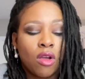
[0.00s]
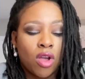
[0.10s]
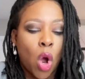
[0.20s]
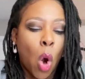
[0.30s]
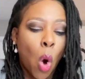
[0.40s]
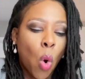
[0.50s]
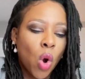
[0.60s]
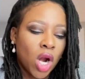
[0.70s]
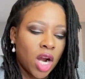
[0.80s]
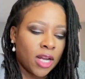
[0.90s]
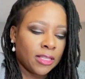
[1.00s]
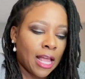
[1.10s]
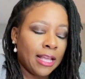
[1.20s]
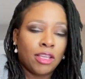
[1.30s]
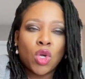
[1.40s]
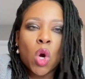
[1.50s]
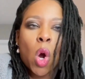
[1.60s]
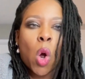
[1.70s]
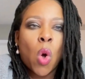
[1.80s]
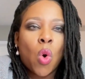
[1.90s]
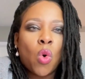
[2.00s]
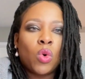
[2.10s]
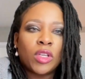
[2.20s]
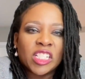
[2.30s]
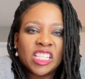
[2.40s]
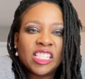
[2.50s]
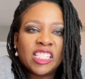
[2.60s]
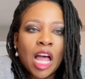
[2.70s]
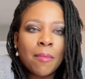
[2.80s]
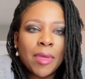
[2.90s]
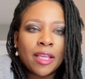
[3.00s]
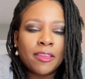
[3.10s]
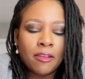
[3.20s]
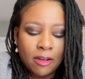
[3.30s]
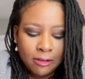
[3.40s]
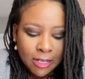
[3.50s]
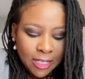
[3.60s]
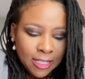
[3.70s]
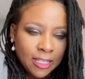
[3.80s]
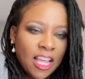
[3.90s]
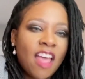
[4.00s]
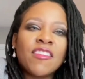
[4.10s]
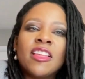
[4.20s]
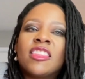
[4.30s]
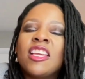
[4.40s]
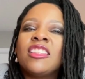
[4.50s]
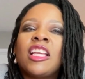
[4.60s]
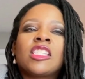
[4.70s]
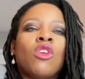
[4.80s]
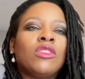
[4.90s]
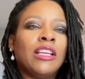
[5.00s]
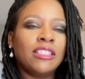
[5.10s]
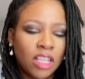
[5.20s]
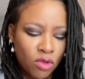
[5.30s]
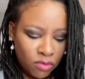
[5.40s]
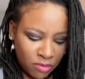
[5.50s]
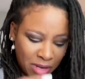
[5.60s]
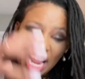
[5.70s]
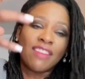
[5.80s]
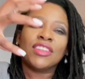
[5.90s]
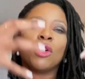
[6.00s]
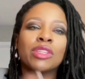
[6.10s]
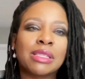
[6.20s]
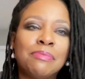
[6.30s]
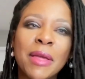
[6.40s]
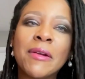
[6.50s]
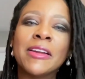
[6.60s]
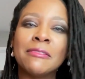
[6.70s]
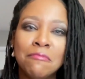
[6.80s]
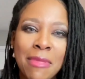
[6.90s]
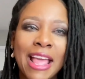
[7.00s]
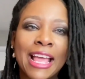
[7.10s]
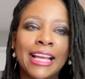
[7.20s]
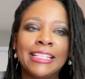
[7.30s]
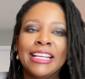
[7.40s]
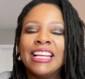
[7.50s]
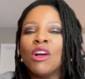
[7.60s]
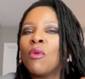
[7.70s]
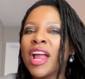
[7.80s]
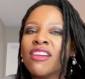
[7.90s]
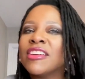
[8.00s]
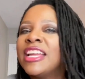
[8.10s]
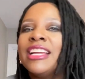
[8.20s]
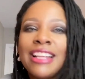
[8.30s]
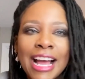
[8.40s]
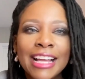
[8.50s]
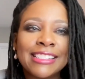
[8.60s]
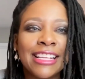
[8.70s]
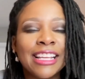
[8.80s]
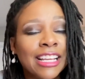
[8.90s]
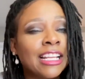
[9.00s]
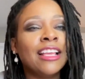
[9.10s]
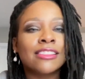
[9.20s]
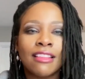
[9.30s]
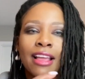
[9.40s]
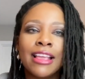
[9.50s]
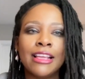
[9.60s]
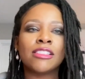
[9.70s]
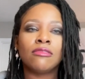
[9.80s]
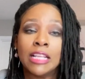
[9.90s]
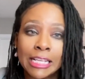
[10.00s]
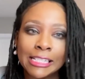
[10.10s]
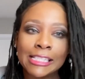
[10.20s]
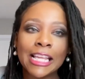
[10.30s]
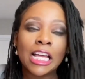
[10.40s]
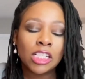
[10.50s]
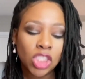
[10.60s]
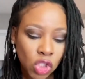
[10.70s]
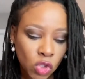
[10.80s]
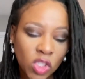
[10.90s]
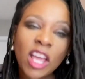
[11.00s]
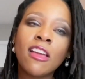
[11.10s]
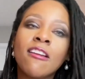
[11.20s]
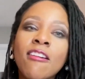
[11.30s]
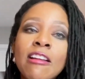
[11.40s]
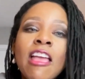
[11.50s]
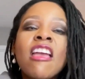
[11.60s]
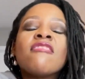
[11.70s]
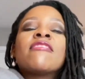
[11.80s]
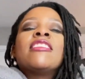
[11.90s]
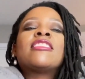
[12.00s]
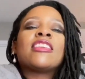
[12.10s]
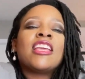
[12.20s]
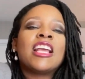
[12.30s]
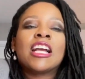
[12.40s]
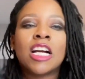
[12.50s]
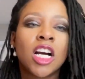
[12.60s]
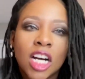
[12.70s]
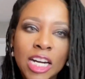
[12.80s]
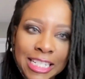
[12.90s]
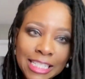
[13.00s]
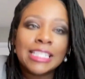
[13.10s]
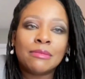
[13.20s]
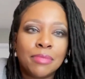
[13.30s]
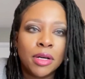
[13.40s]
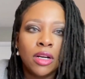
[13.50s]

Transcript: core, like your whole, your stomach, your everything that's on it, your whatever your spirit man, wherever he lies in, it's like he's on the inside of you, tearing everything up.